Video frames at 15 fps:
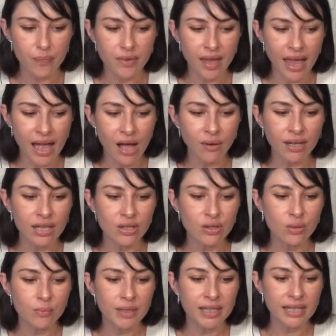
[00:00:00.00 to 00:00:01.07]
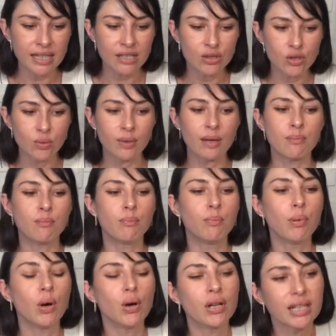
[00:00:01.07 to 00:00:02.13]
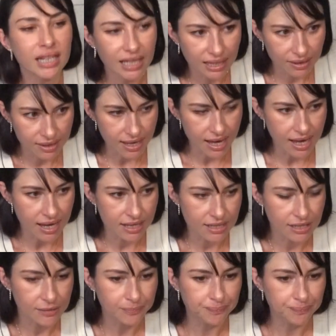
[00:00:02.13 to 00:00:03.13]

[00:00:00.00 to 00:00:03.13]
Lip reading: how can you begin to embody that